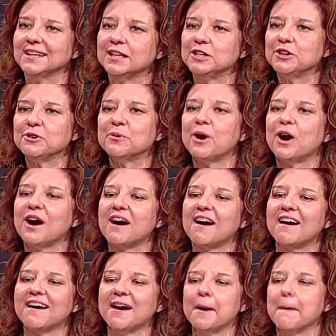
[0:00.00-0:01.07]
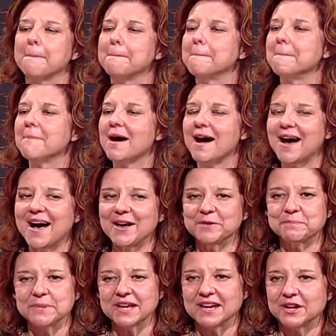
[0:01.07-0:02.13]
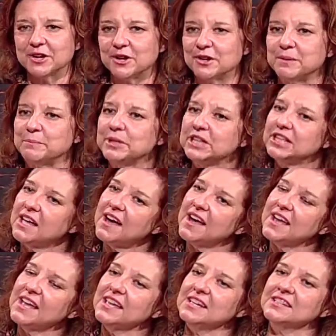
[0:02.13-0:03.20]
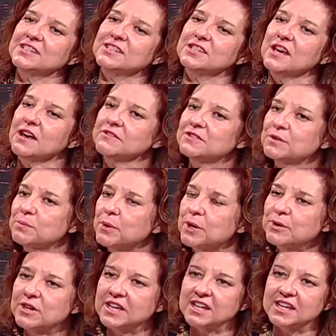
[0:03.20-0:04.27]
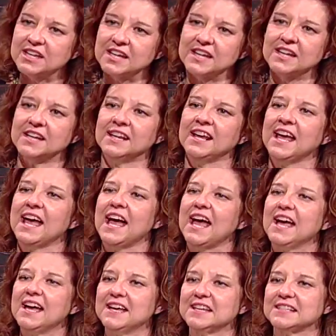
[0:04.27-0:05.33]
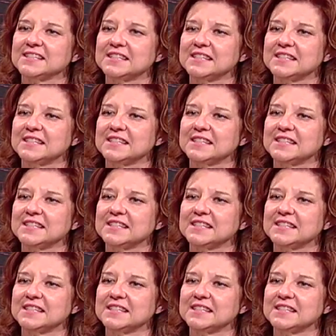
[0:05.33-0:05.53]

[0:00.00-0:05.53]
You are mild-mannered and polite and soft-spoken. Is